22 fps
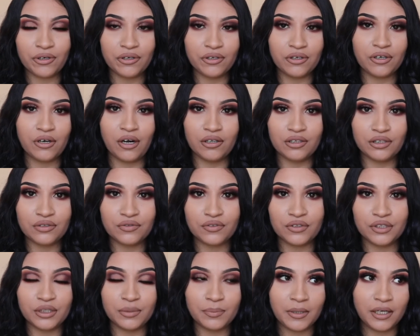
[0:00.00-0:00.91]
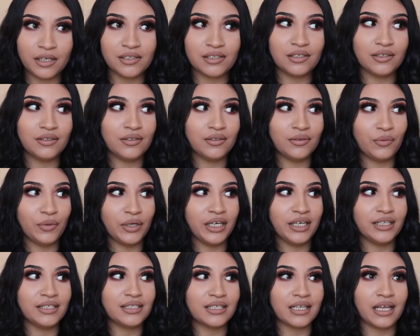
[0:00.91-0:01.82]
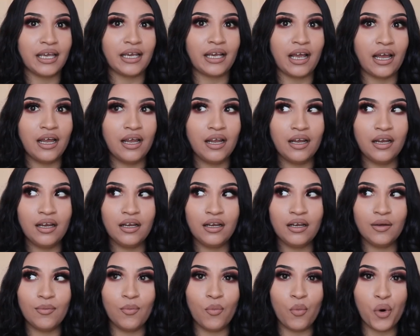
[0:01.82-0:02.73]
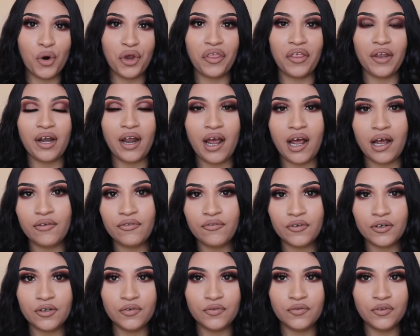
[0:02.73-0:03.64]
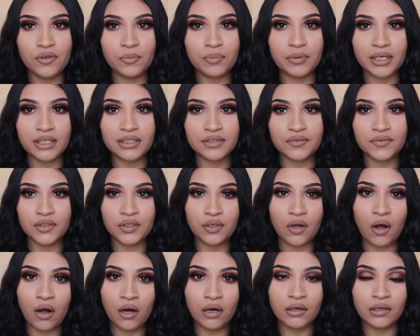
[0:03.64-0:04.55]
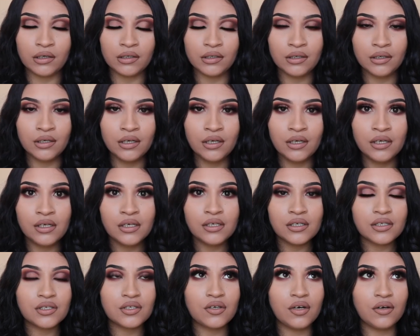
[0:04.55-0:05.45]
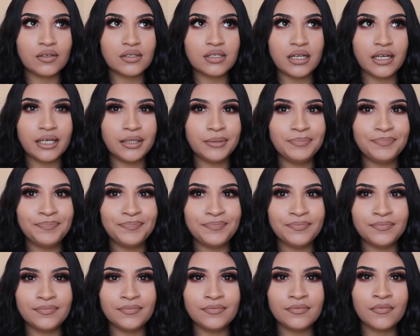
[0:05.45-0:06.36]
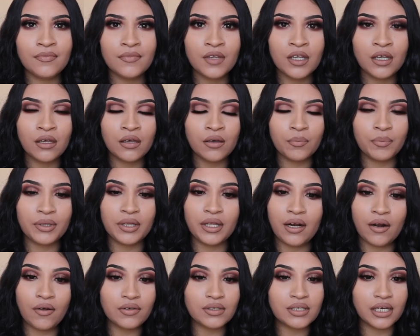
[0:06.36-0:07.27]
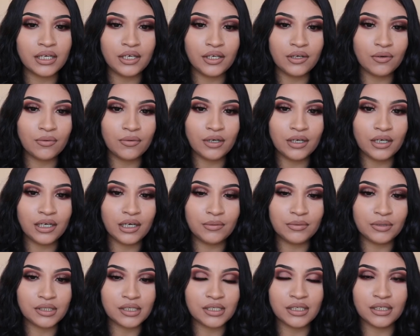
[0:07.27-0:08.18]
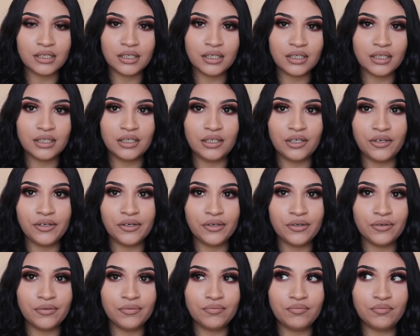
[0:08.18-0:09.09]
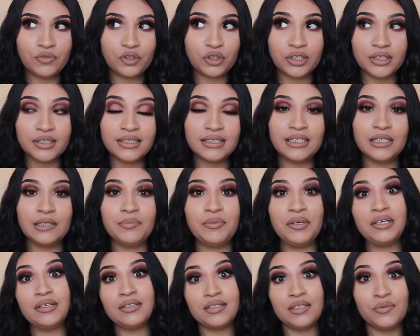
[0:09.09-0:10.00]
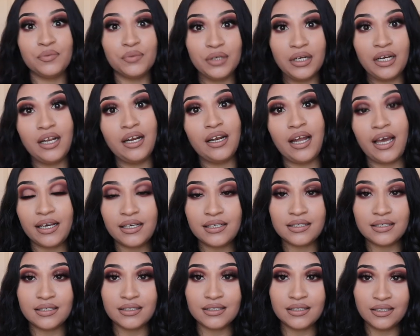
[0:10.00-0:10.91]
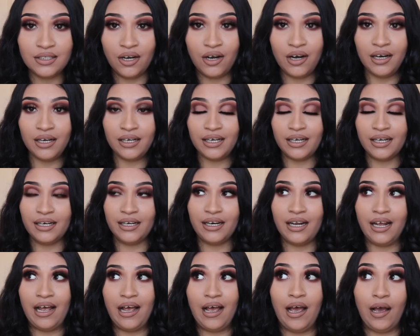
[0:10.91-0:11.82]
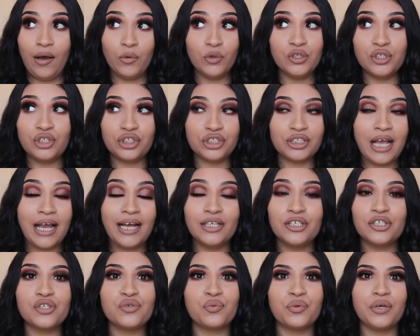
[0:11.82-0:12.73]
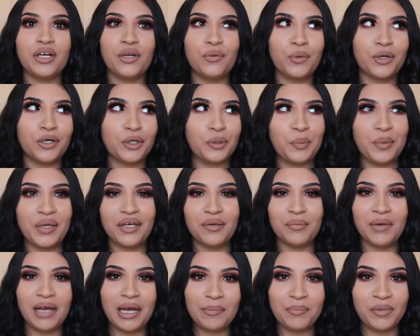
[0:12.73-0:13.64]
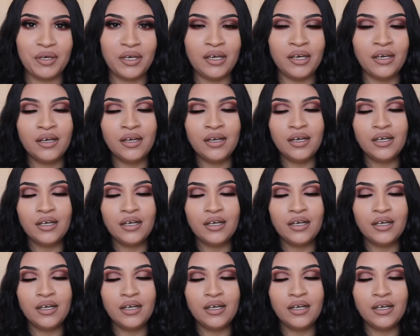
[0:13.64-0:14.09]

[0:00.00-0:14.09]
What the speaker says: $300 for a deposit when it's, like, more than half of the price of the dog? So I was like, But then I was like, you know what? I'm just gonna, you know, trust it, because he really likes this dog. And I just really wanted to make him happy.